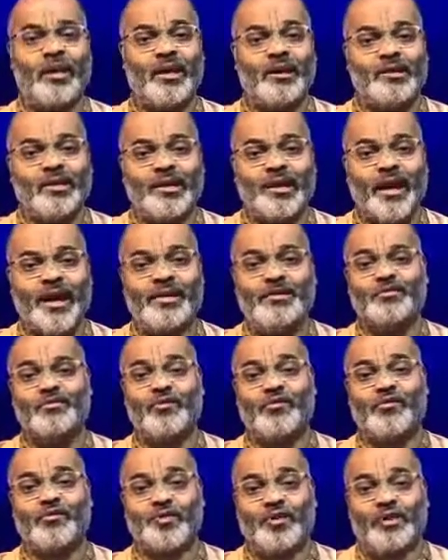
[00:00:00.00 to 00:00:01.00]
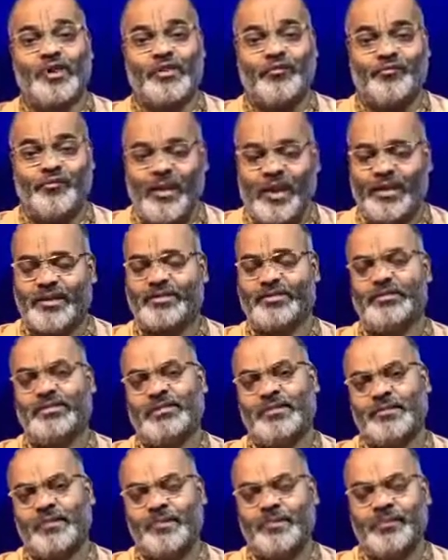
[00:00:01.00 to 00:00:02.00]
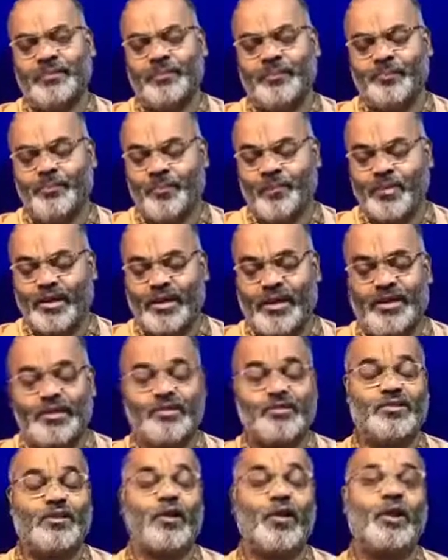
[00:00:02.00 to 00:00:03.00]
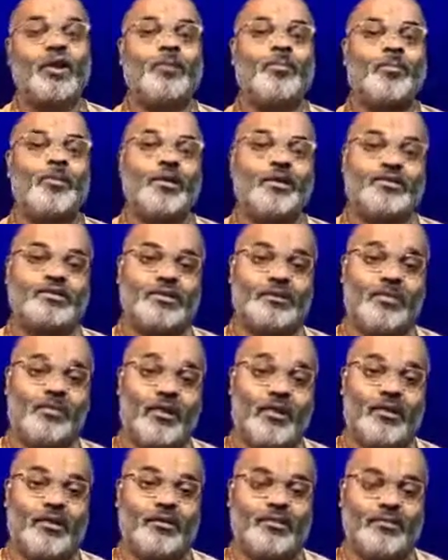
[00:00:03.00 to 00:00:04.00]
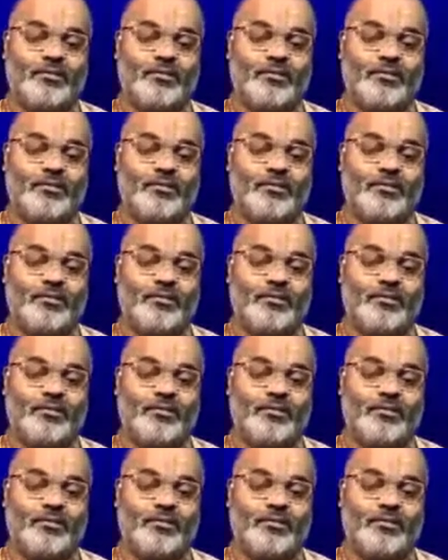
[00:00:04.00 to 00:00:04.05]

other kinds of defects, it's not possible.